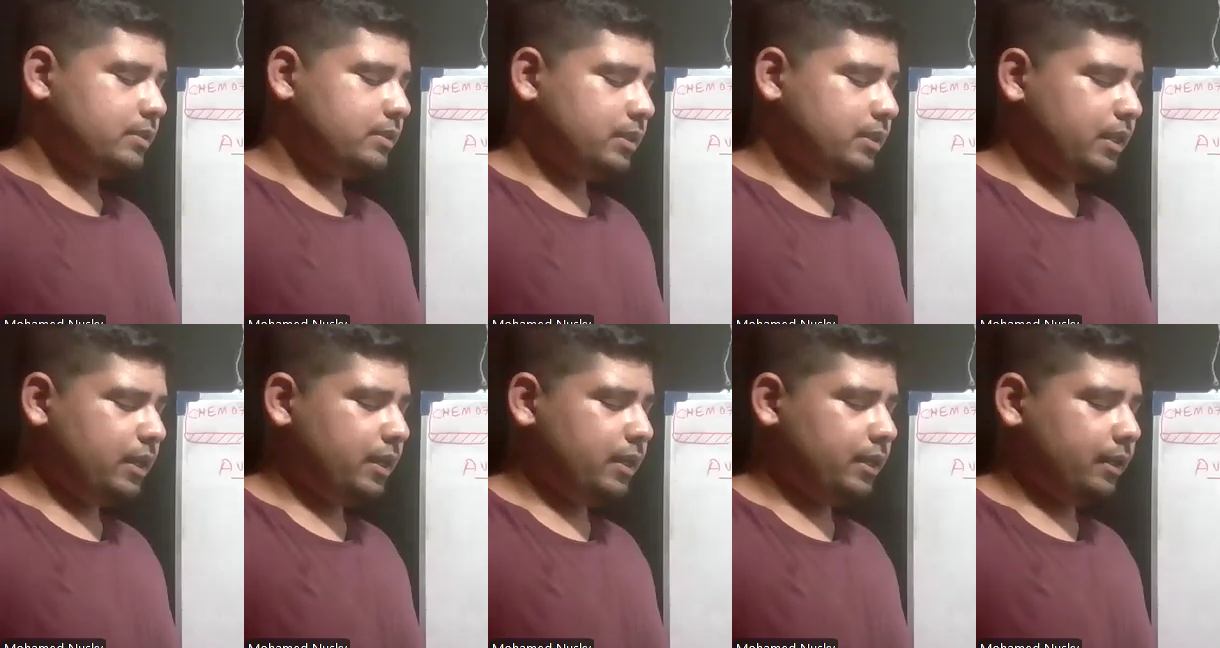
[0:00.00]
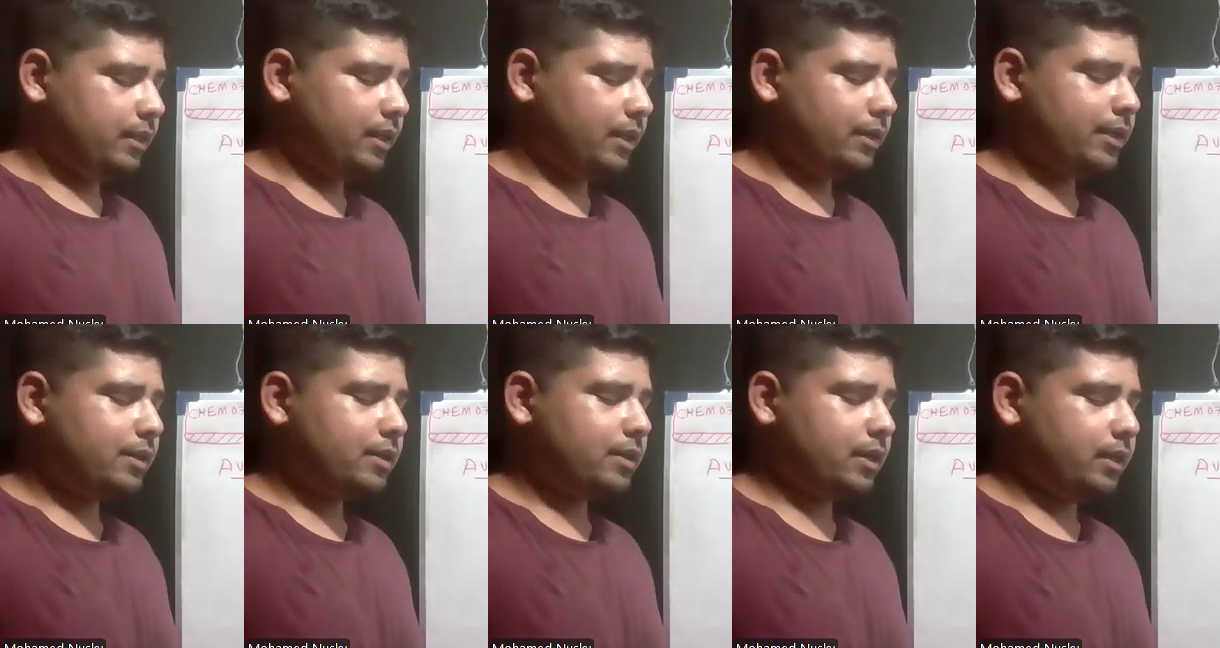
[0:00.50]
seen that
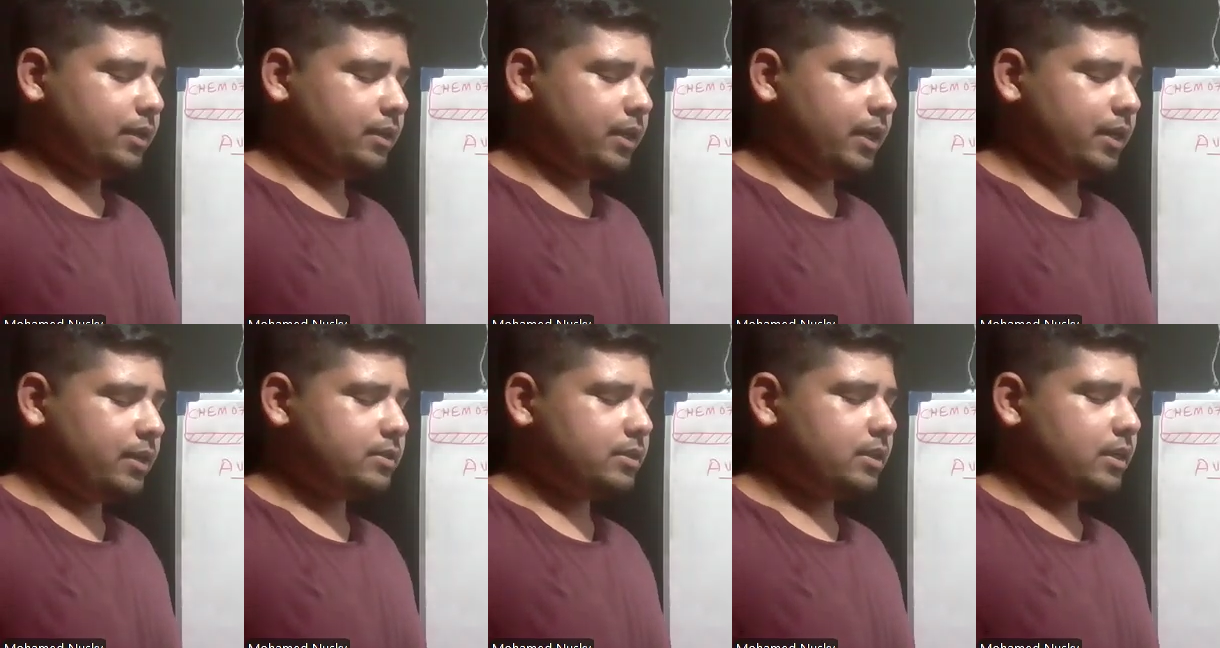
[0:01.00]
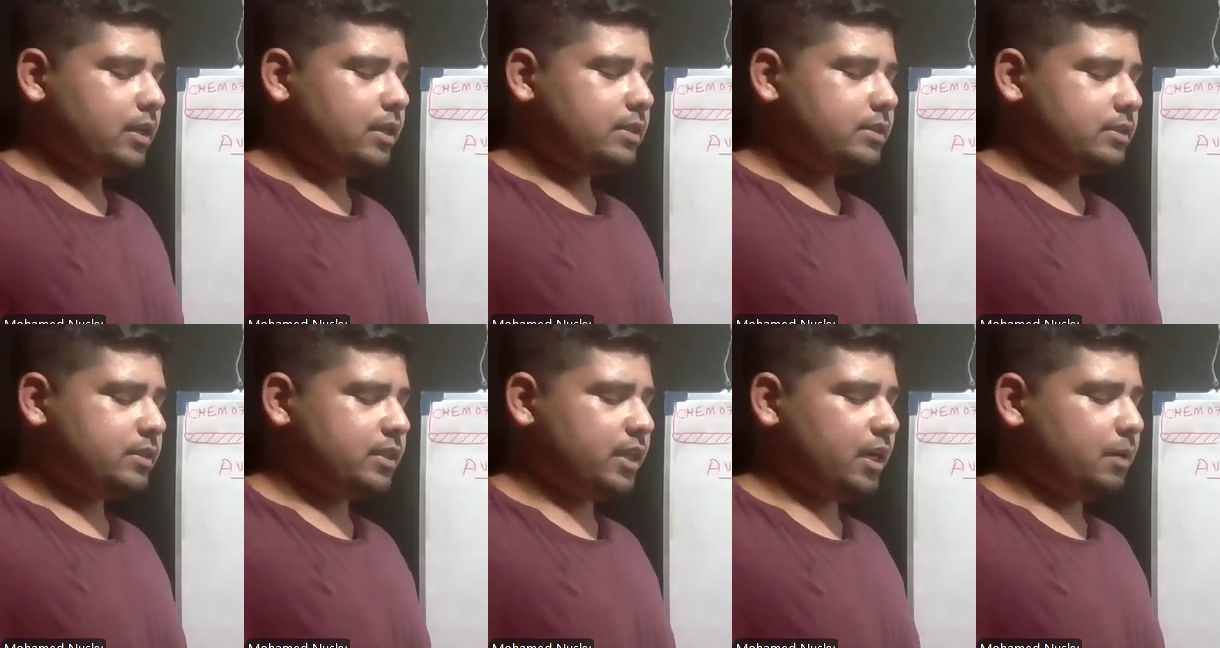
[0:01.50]
it contains
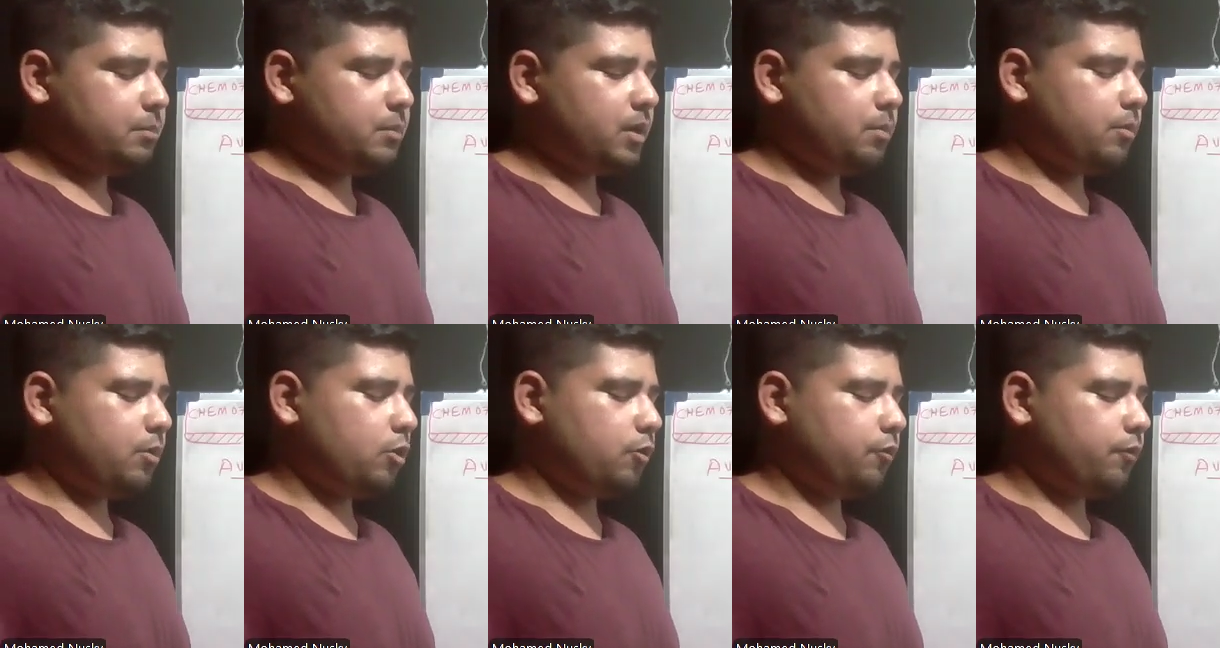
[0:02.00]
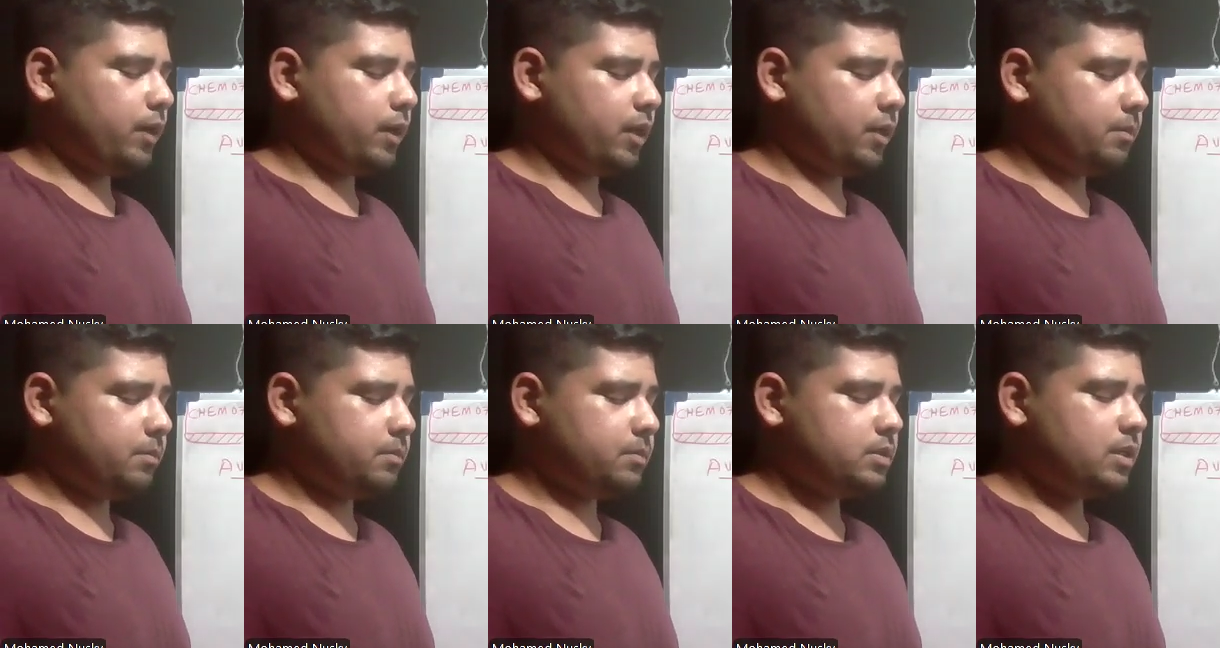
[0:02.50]
same number of
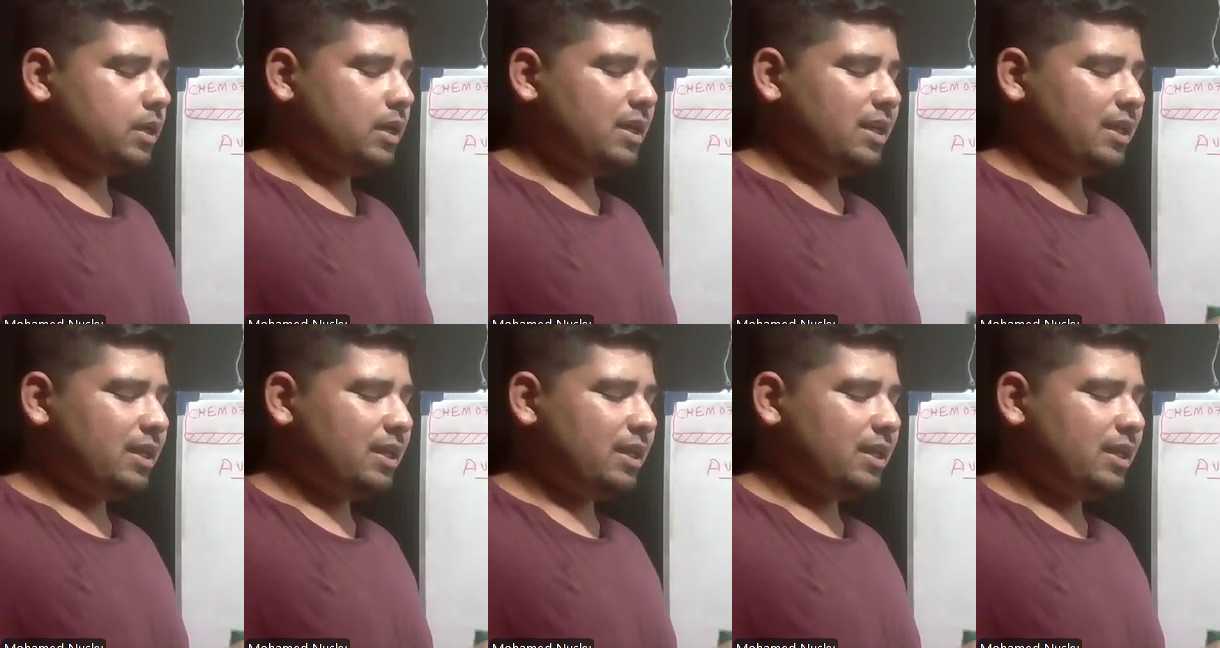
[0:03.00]
atoms